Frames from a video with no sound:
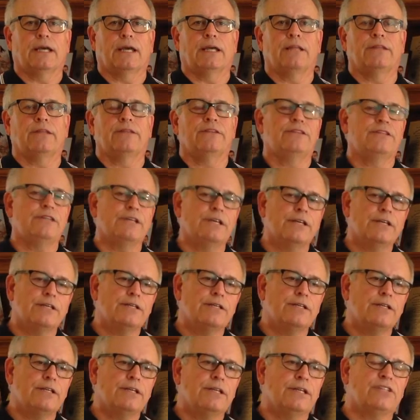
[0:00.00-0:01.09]
And
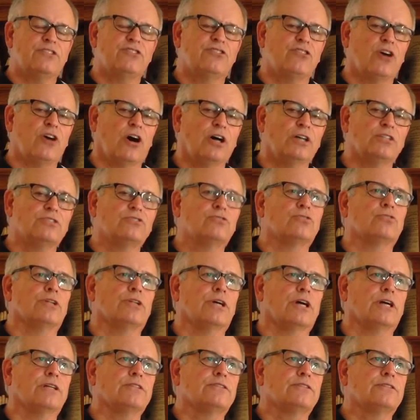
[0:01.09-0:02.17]
then it dawns on
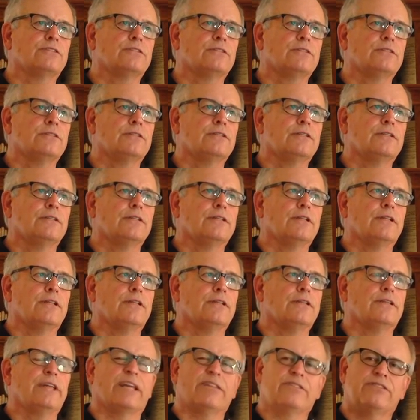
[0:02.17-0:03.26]
us
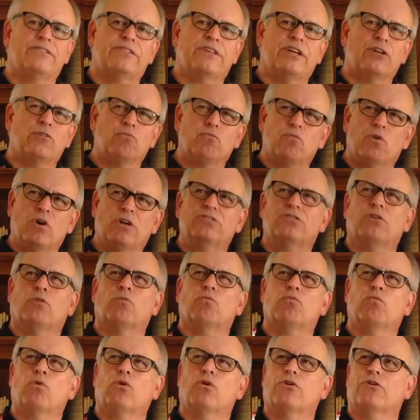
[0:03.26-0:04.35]
that there was a
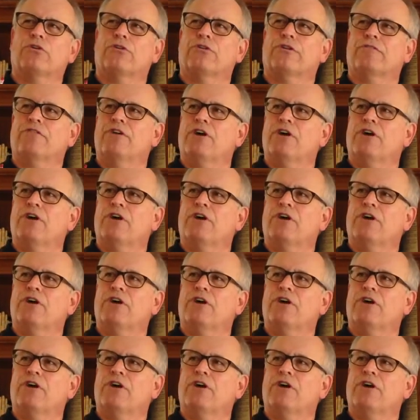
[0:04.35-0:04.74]
word of